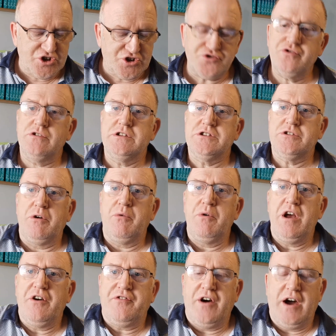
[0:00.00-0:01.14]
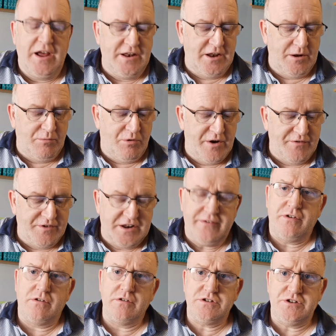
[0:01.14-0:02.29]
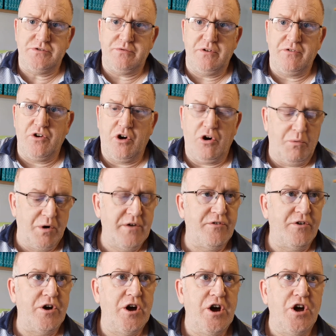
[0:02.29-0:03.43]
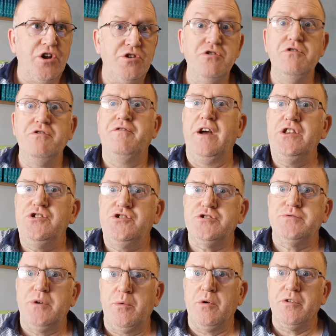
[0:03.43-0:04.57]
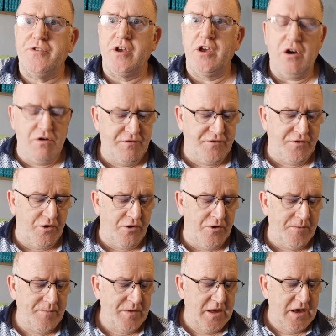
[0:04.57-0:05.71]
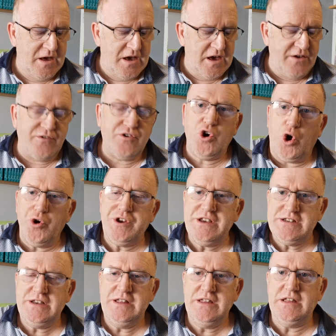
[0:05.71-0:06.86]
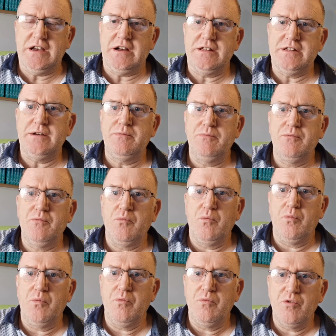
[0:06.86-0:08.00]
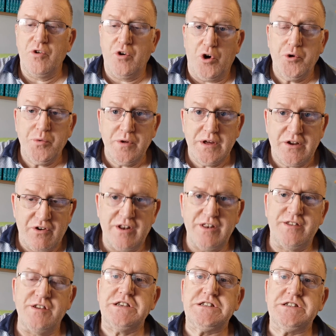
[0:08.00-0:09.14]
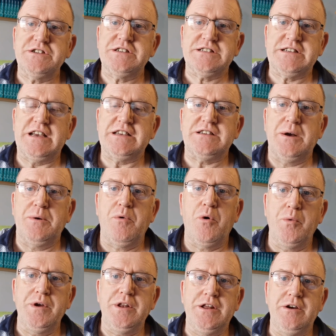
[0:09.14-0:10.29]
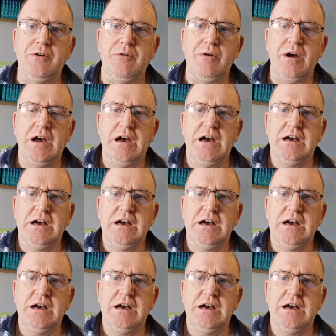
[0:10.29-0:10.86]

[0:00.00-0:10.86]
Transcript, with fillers: struggles that we are finding, whatever difficulties we've got, whatever new ventures we want to go for, if God is in there, then God will grant us success in what we do.